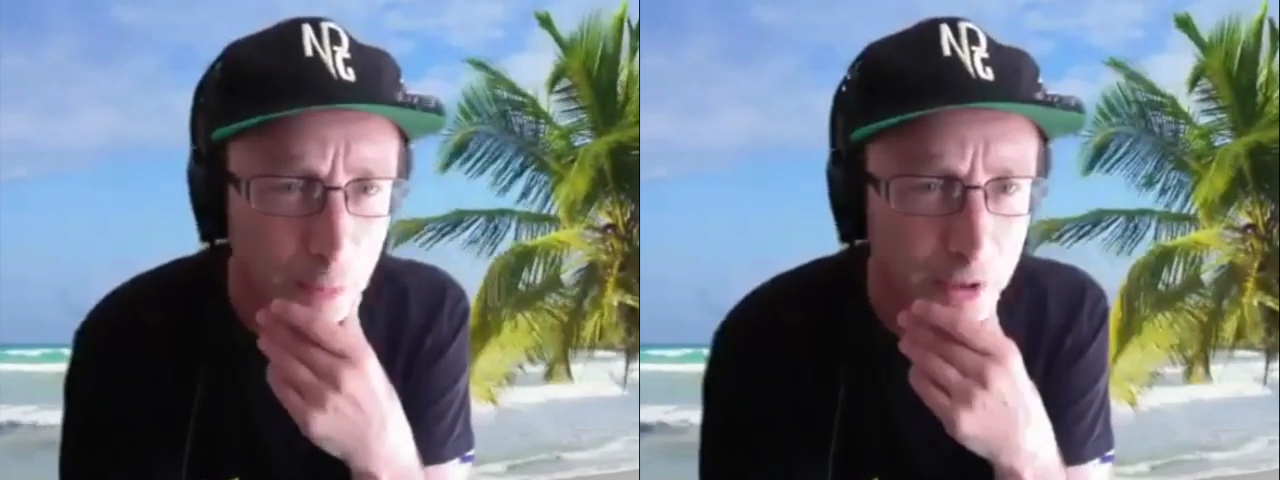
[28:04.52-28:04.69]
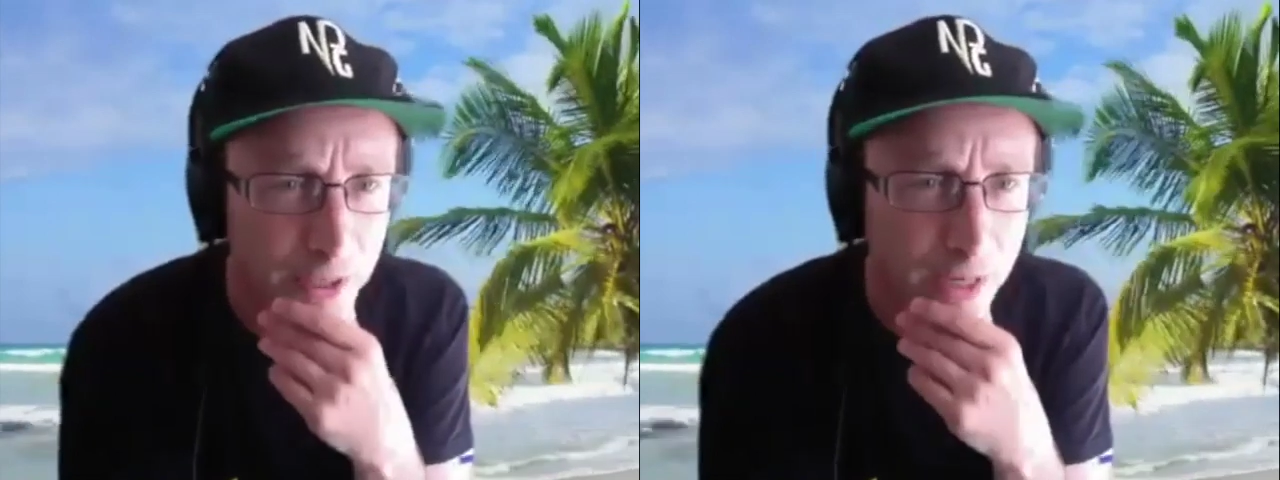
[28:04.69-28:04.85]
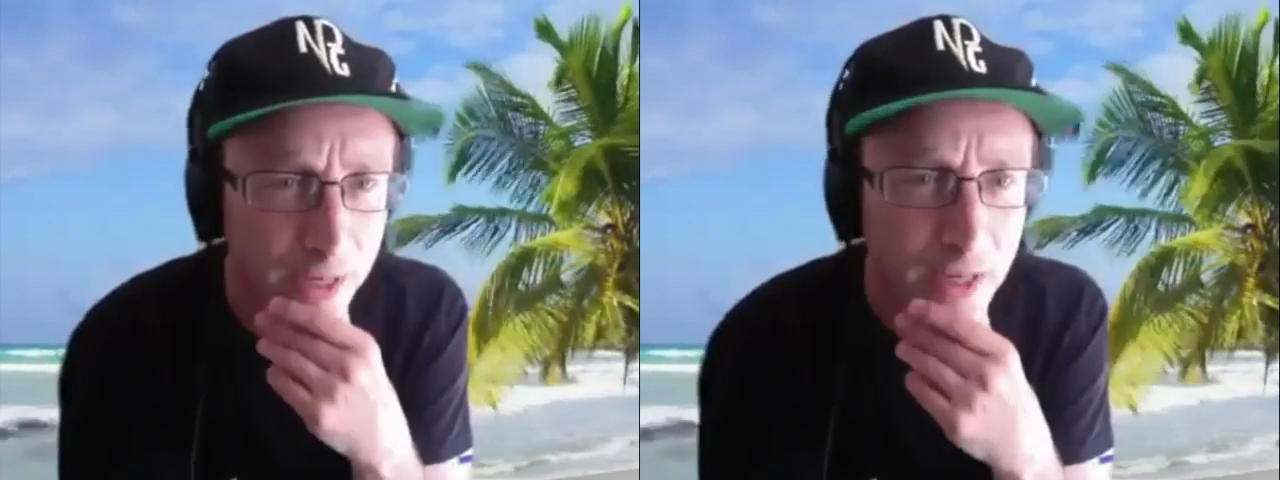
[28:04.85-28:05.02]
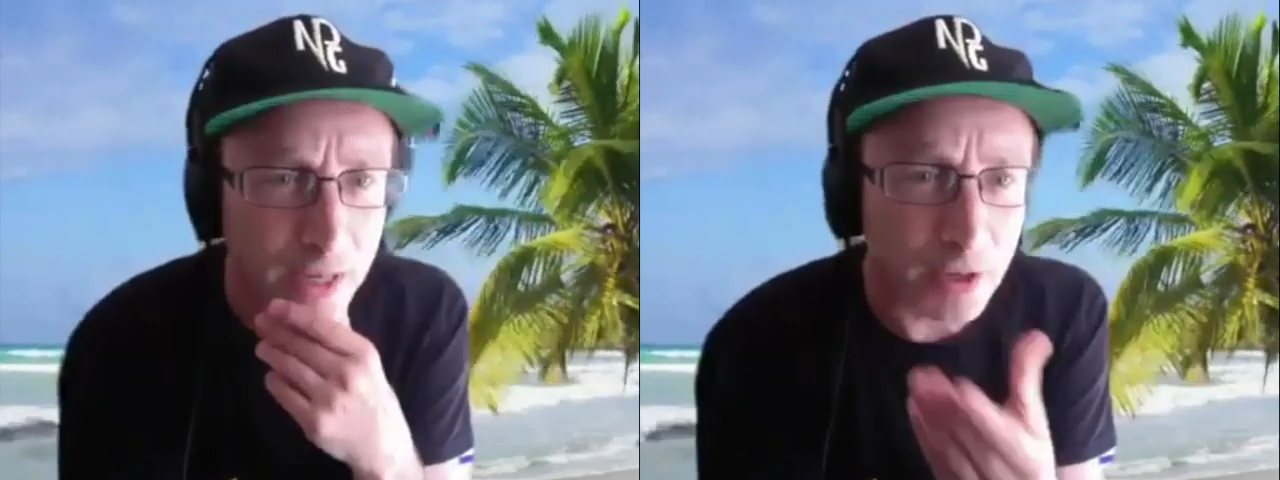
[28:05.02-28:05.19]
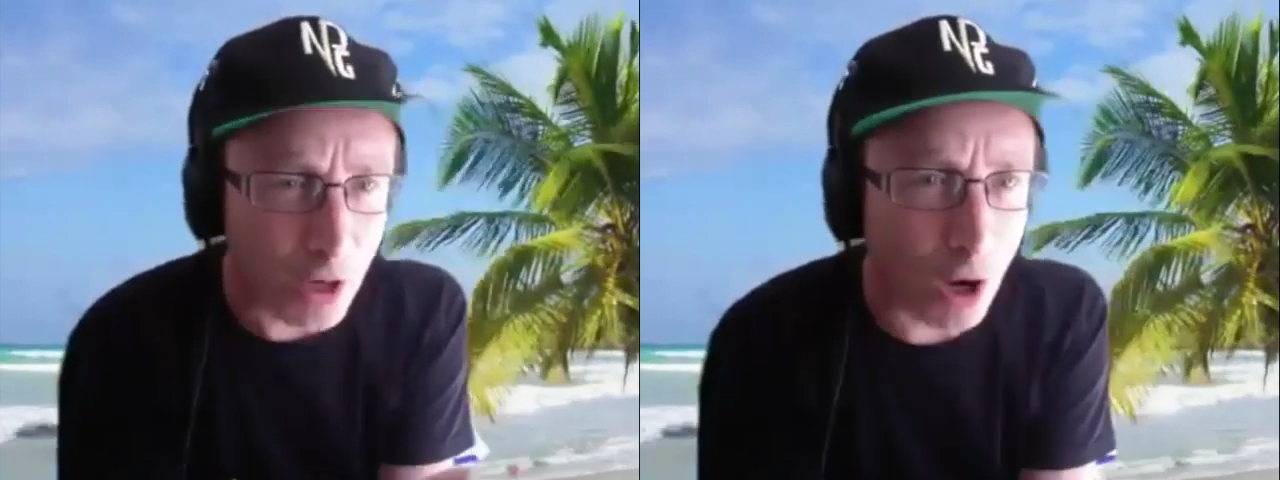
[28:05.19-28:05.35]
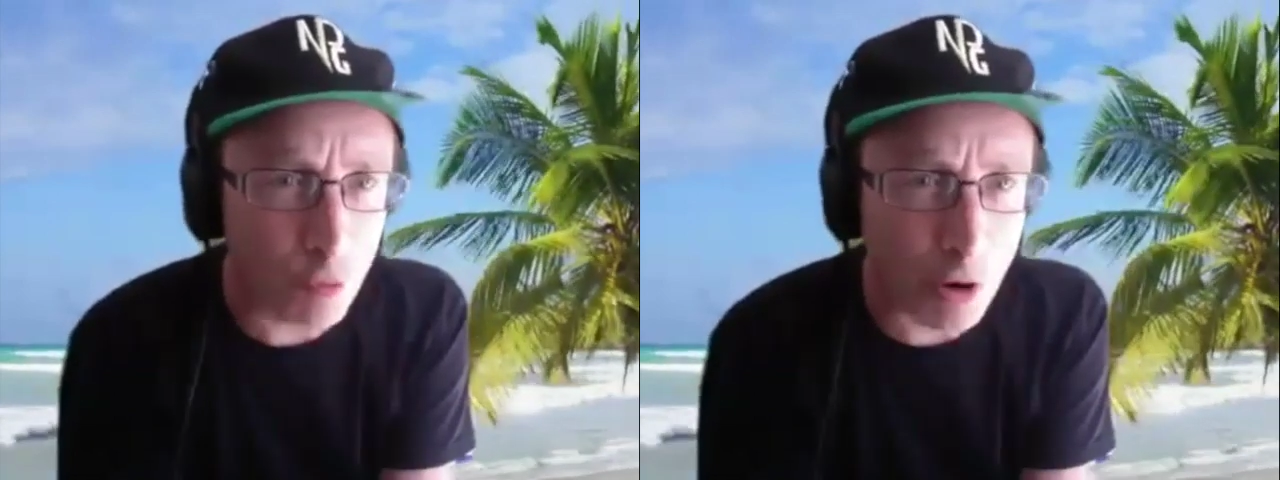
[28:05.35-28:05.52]
but yeah,
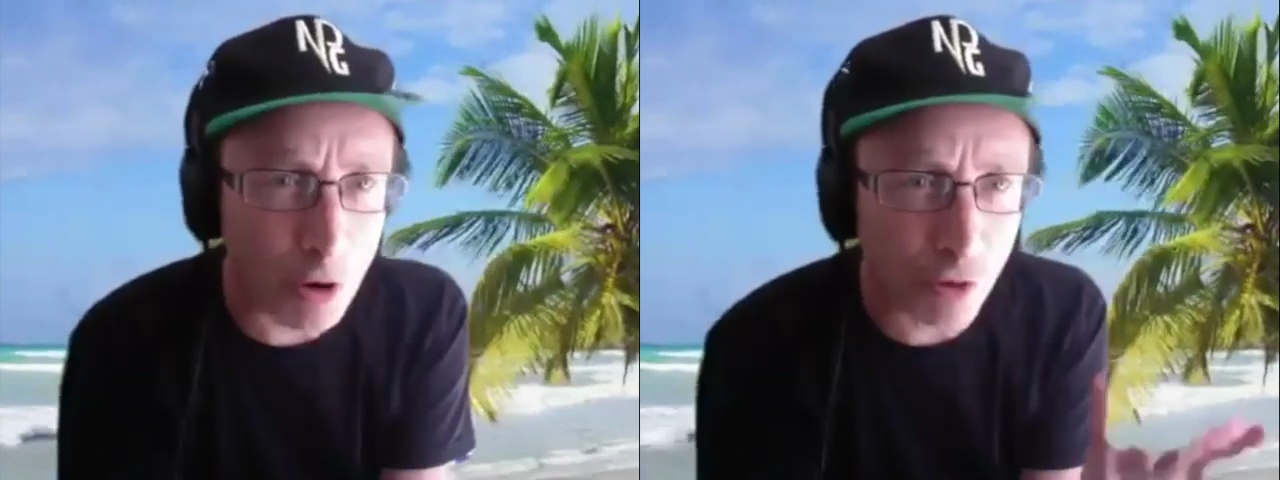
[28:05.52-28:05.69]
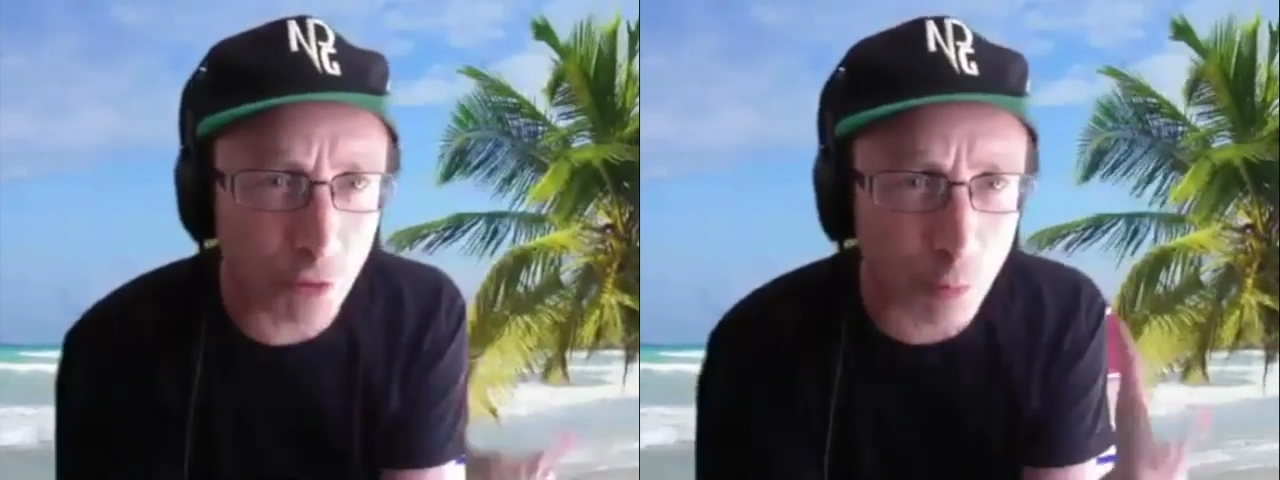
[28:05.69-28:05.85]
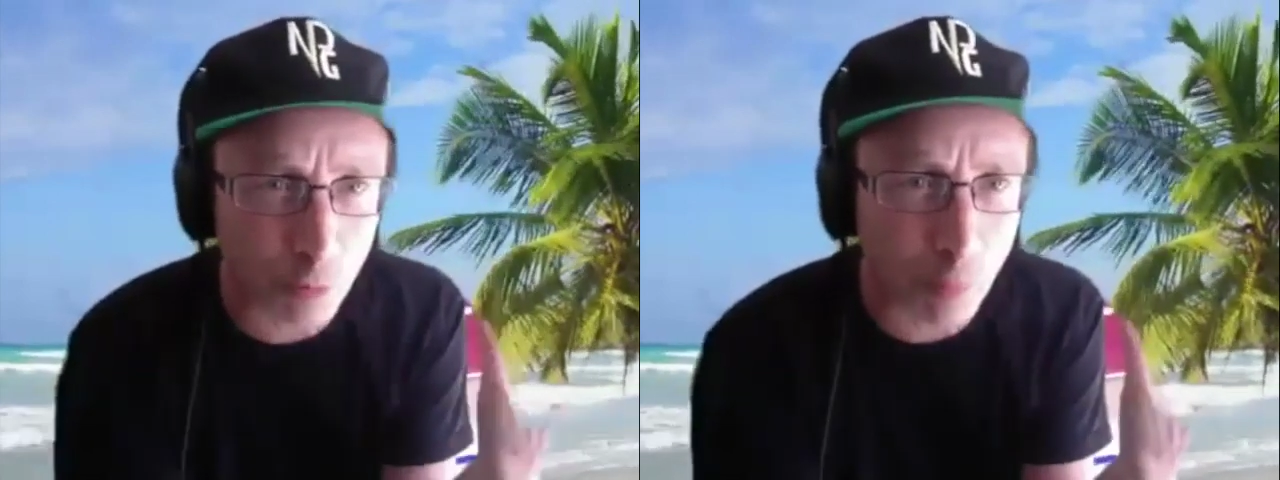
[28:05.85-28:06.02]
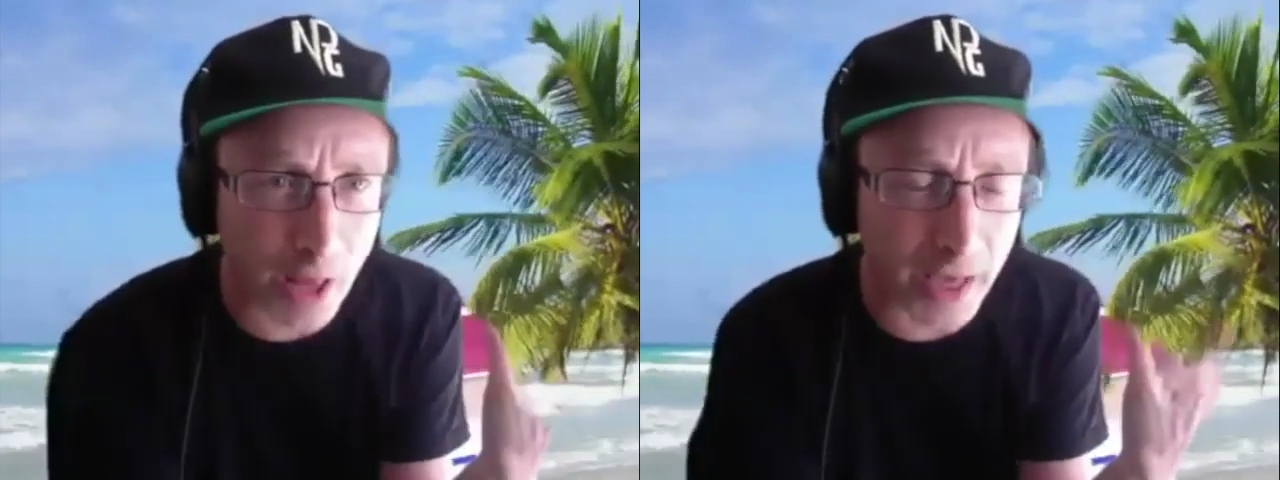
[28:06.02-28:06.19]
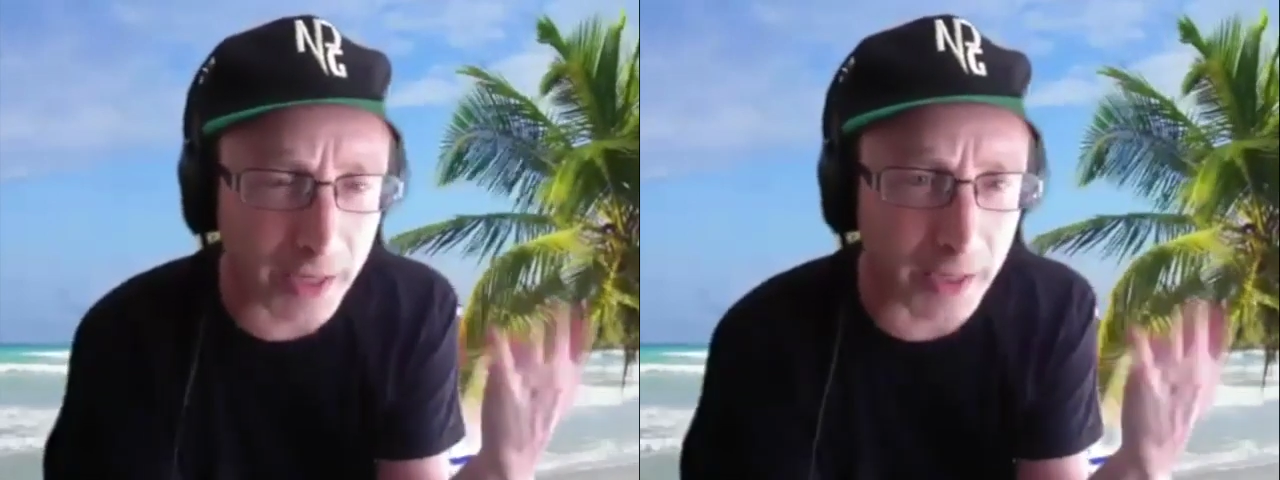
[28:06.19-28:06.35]
Nile Rodgers was playing